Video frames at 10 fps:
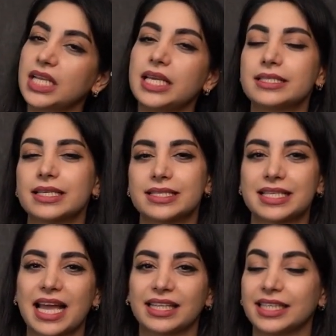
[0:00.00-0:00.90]
is
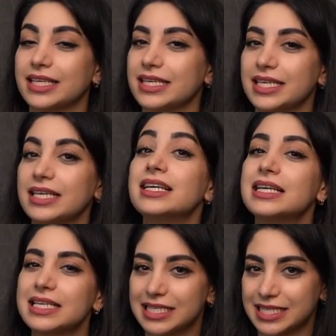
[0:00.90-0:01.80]
exactly the
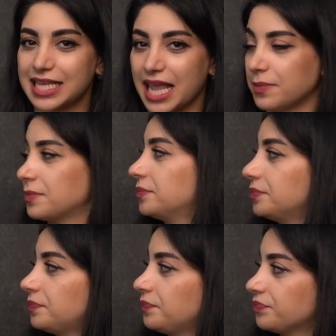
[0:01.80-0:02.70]
same.
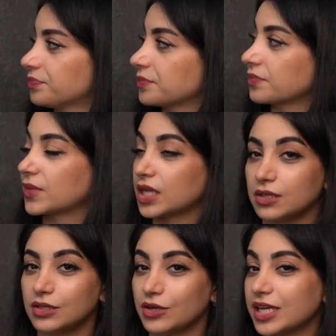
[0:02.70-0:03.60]

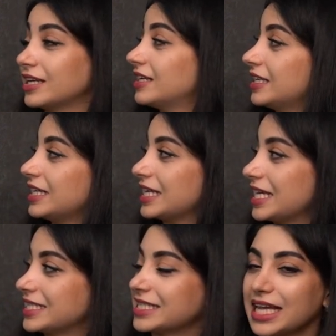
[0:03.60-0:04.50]
Look,
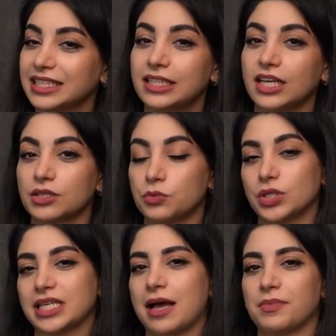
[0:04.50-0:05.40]
exactly like what
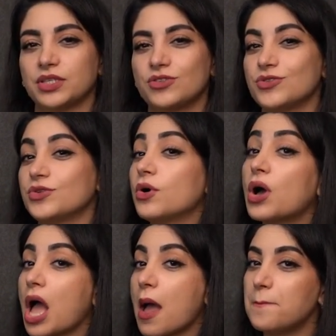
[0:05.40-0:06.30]
happened to
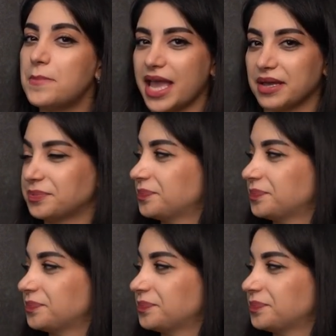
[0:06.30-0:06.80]
B.